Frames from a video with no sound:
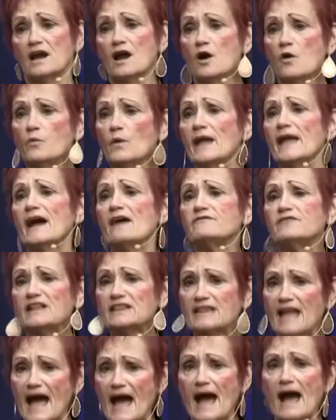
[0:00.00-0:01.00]
we have
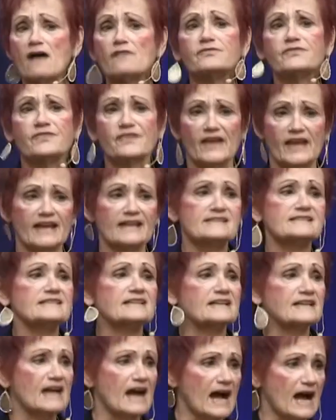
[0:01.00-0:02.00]
allowed things to
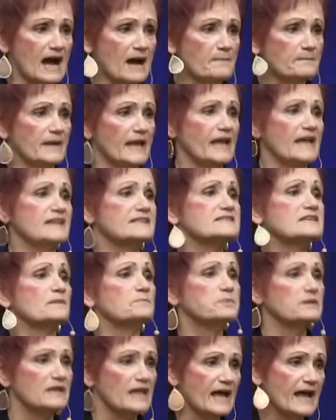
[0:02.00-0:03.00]
come into
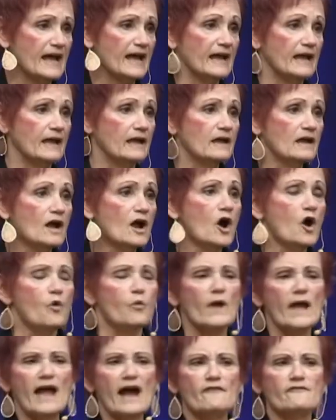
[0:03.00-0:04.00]
play.
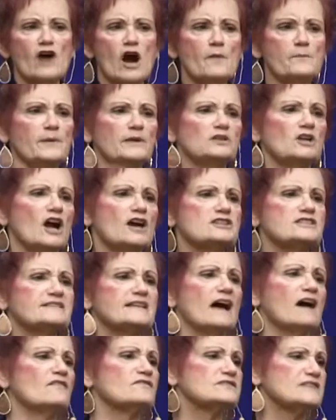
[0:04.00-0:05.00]
We have opened
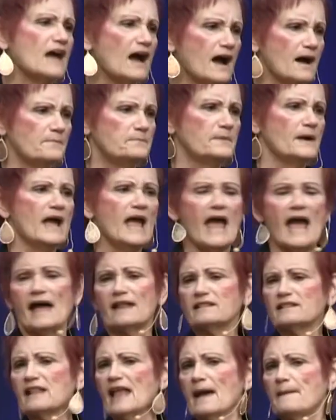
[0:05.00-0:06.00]
ourselves up
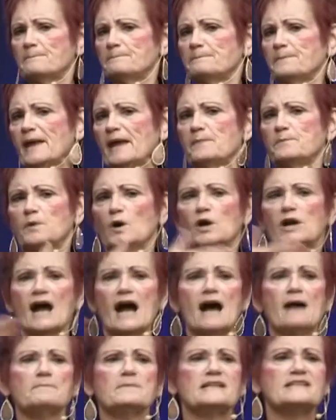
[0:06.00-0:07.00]
and let people
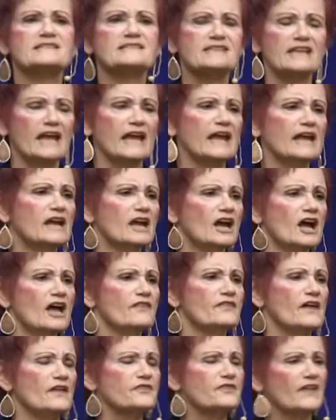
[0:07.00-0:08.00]
come and see
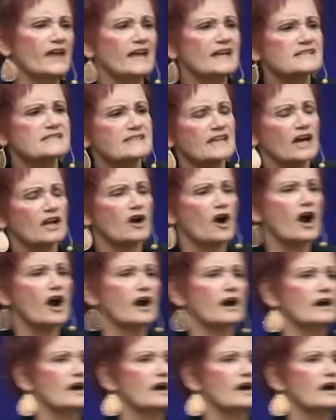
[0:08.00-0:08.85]
the things that are